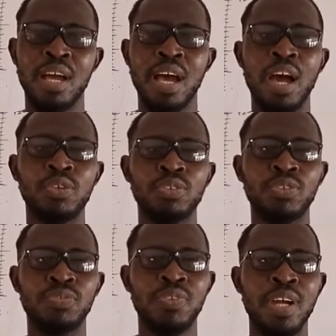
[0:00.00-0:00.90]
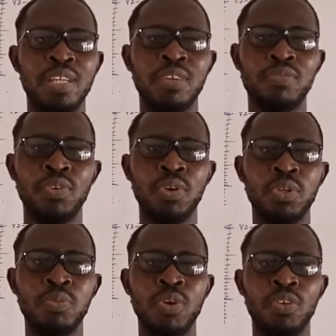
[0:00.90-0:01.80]
how to find the
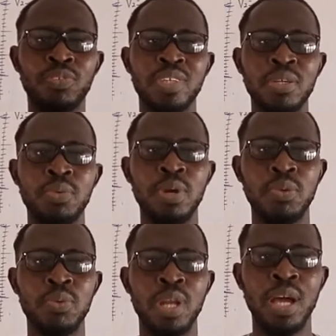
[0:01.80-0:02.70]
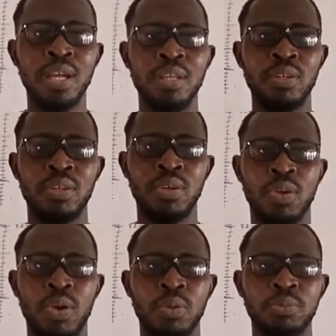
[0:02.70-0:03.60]
volume of irregular
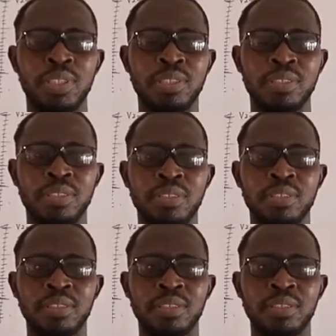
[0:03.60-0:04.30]
objects.